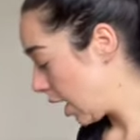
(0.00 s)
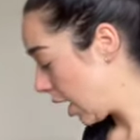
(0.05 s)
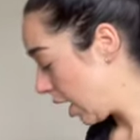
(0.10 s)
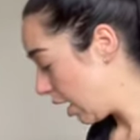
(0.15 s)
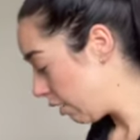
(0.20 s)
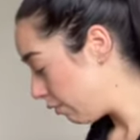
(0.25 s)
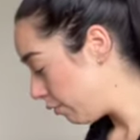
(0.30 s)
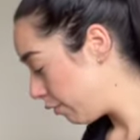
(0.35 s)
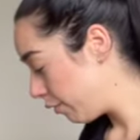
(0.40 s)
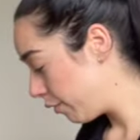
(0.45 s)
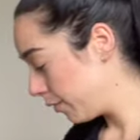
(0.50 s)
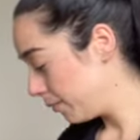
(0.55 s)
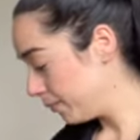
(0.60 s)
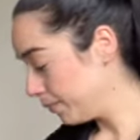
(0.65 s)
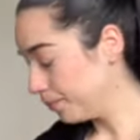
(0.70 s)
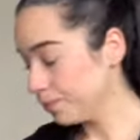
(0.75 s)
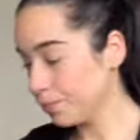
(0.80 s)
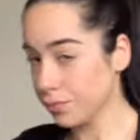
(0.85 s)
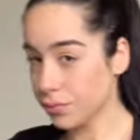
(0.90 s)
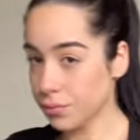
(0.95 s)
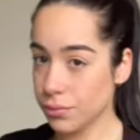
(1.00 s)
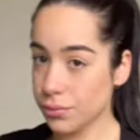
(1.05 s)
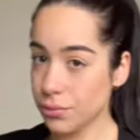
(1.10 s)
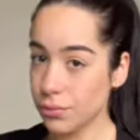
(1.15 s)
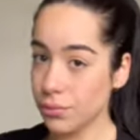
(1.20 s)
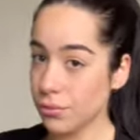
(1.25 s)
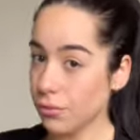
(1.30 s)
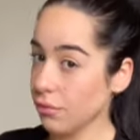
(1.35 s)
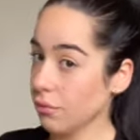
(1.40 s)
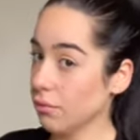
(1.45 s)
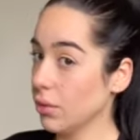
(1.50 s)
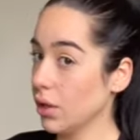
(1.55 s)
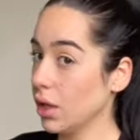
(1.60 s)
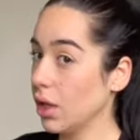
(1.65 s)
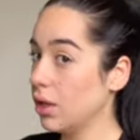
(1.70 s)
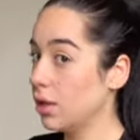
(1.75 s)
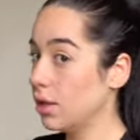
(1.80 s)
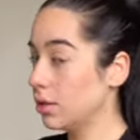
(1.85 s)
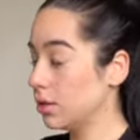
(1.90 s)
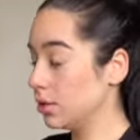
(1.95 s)

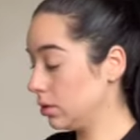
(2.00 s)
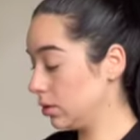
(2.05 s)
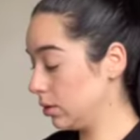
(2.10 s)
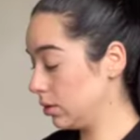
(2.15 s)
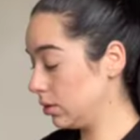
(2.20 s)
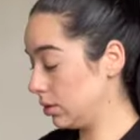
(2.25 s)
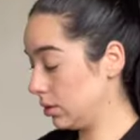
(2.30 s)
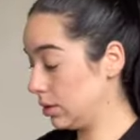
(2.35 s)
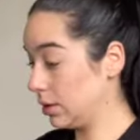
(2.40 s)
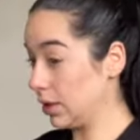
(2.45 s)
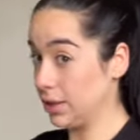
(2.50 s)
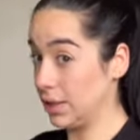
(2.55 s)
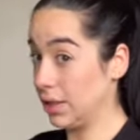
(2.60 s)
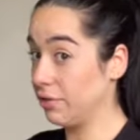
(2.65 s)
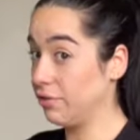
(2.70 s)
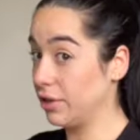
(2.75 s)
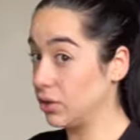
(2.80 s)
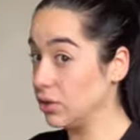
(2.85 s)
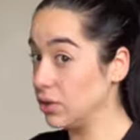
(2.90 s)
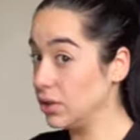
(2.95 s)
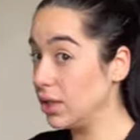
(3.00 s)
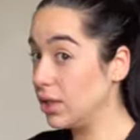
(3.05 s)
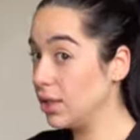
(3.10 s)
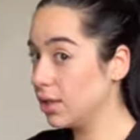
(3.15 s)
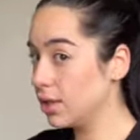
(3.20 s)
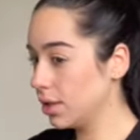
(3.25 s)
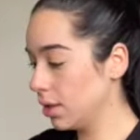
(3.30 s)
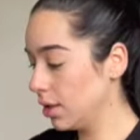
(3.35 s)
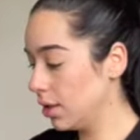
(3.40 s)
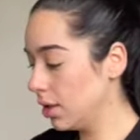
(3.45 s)
have since I fell sick.